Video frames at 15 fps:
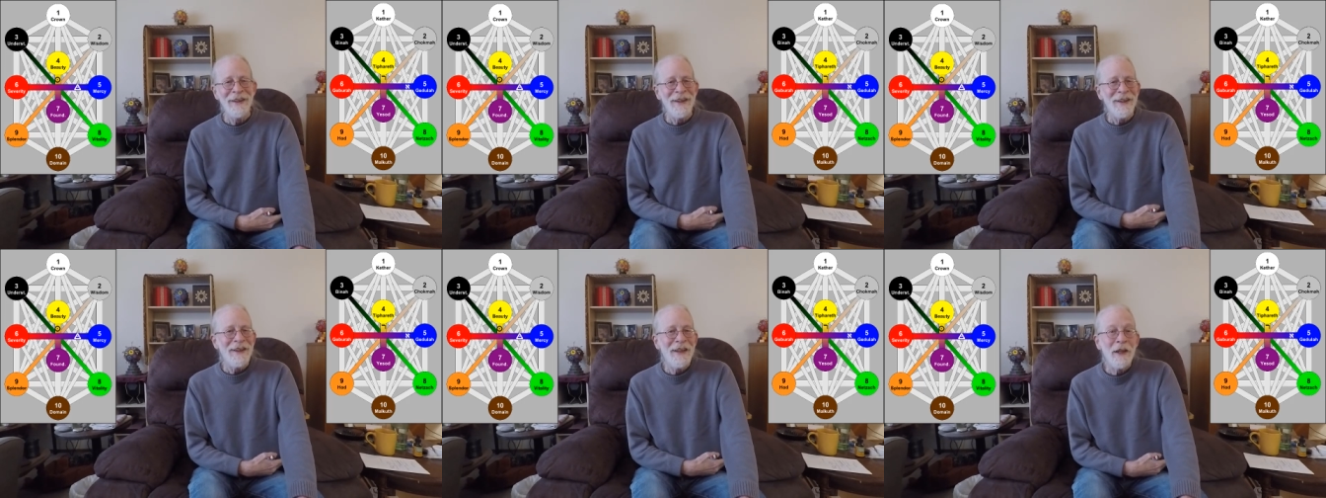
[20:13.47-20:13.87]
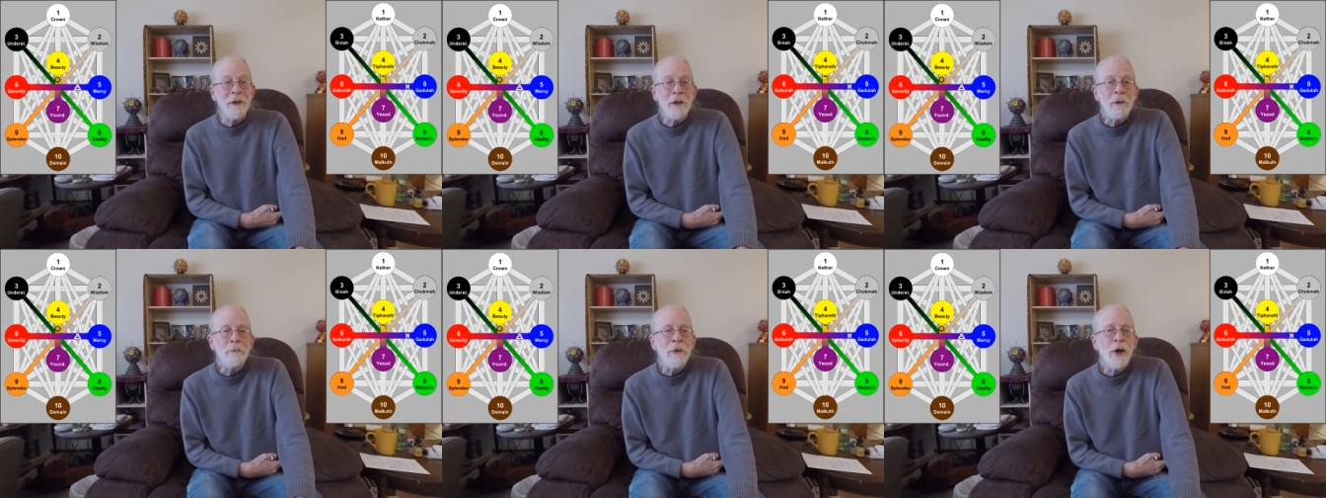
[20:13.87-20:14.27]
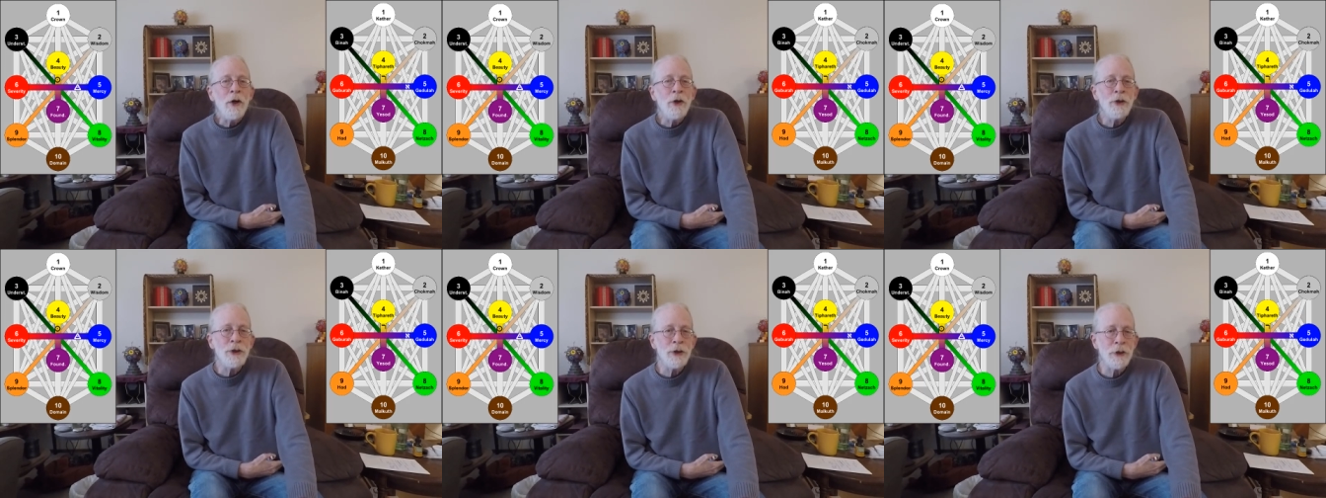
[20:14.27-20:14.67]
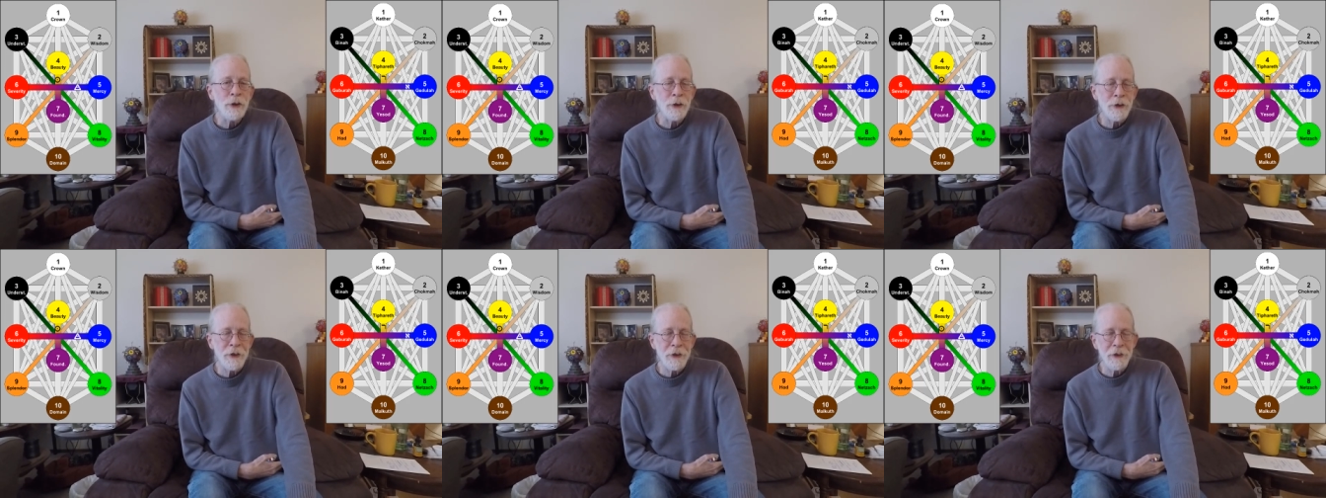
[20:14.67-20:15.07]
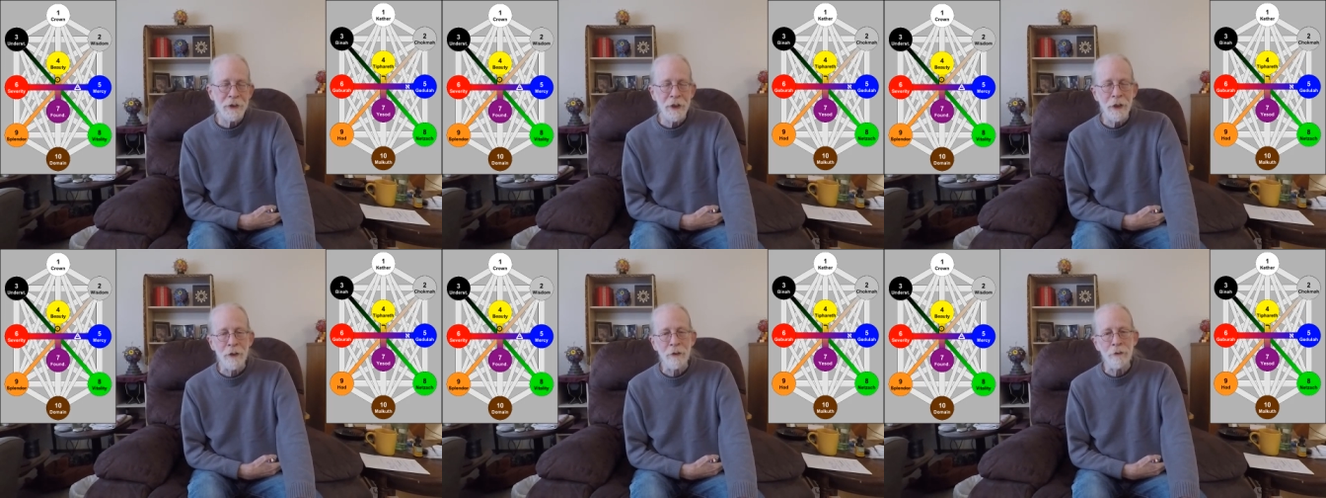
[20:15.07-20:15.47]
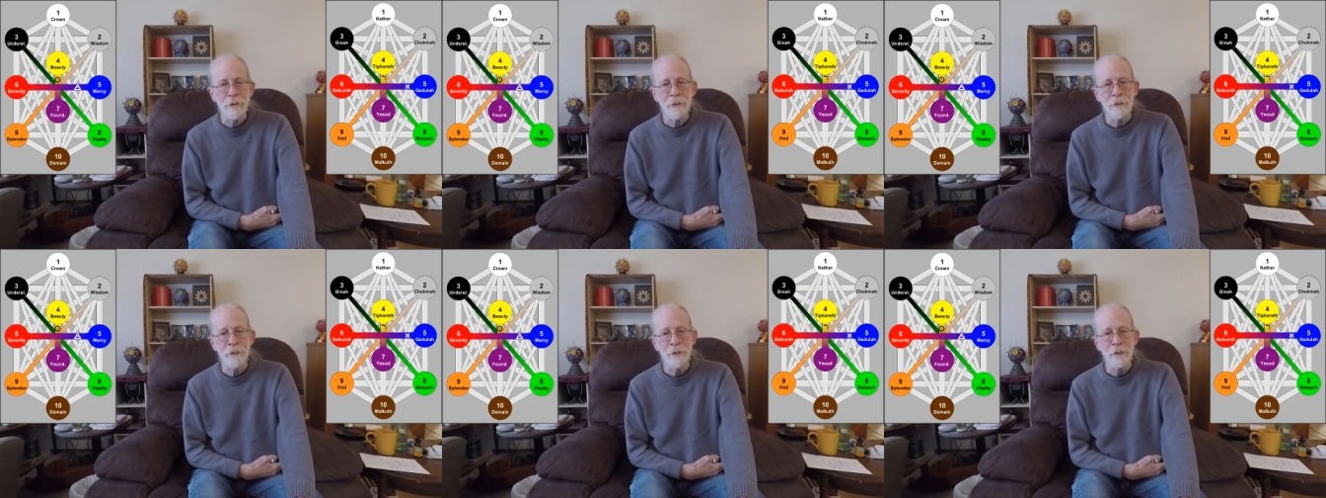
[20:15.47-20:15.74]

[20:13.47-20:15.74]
then the emotional self,